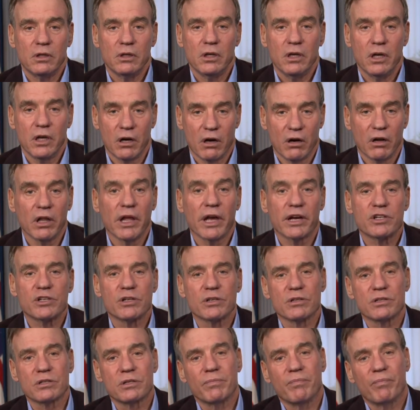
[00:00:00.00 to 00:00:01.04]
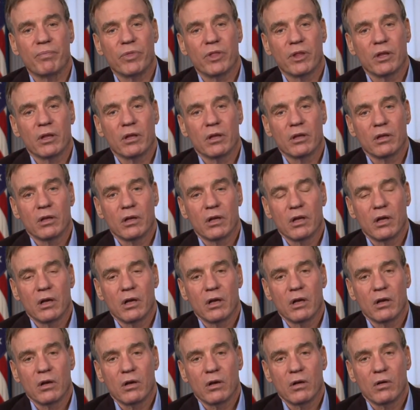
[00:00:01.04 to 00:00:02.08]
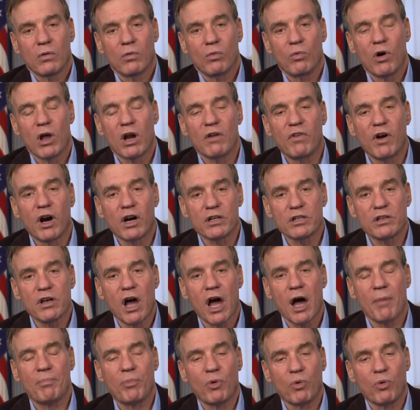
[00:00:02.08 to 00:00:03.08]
in our elections. One of our top